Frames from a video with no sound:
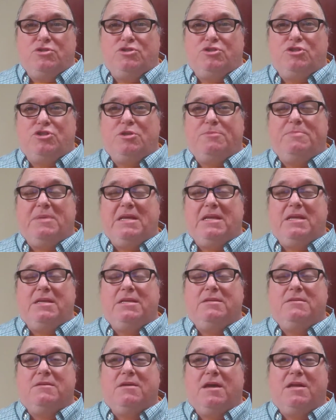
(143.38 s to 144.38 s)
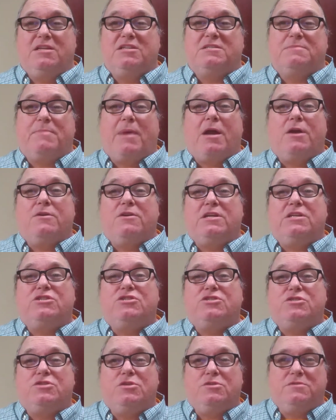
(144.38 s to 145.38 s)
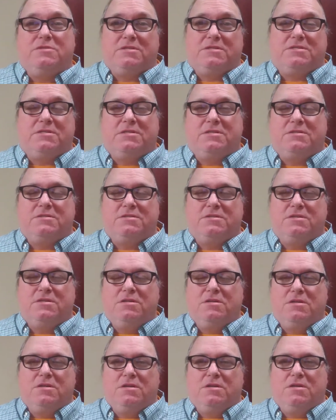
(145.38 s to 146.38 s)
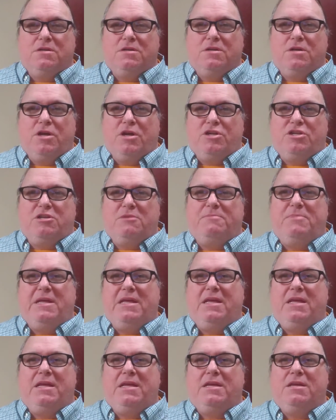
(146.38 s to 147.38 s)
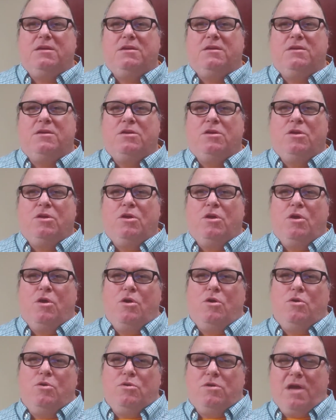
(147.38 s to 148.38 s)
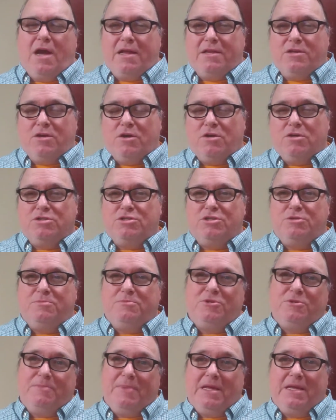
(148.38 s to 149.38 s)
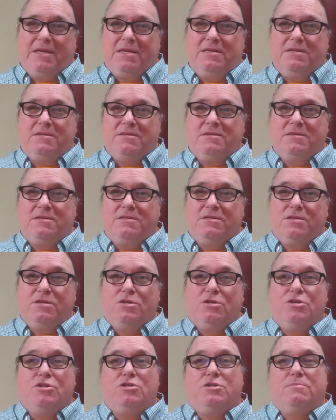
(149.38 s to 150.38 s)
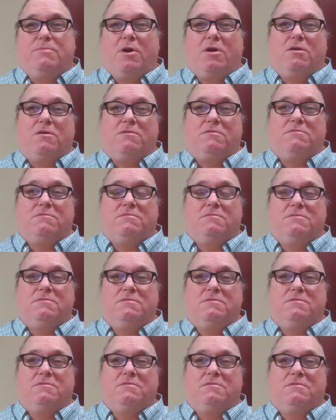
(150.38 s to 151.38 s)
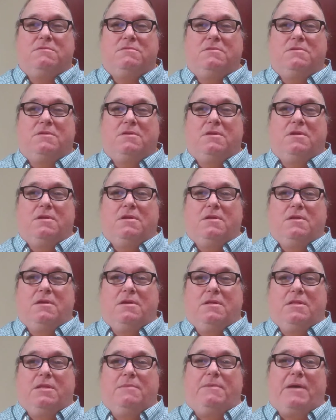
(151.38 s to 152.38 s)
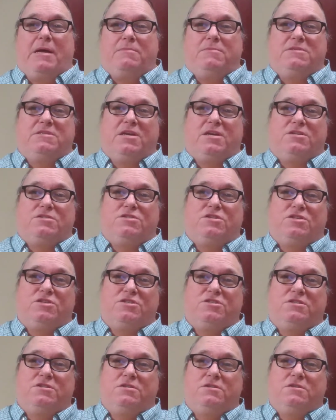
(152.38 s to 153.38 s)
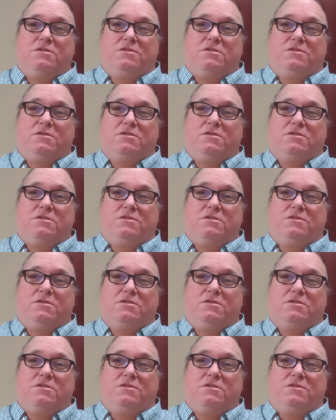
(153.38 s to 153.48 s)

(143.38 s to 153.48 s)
To be an aspiring student. To be who God called you to be tomorrow. The Bible tells us